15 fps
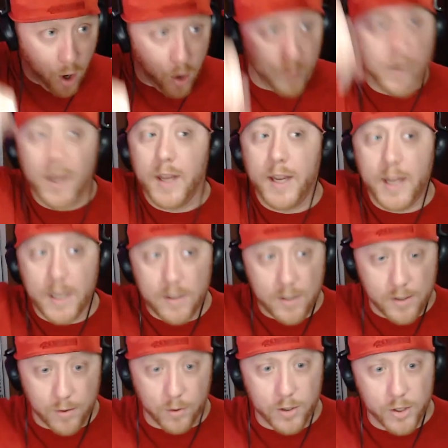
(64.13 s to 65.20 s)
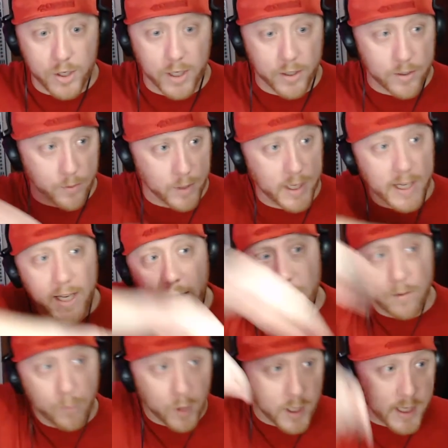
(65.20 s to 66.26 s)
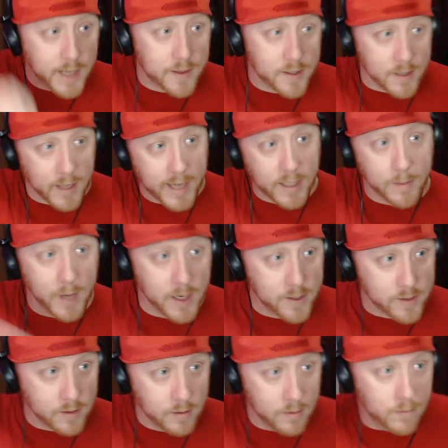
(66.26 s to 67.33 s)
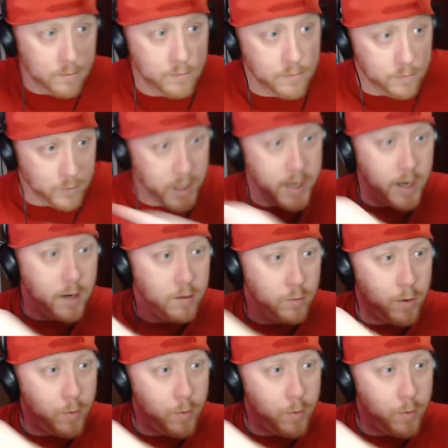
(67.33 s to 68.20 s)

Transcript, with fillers: Home into Sword and Shield. So we're gonna get we're gonna get this Electabuzz right here.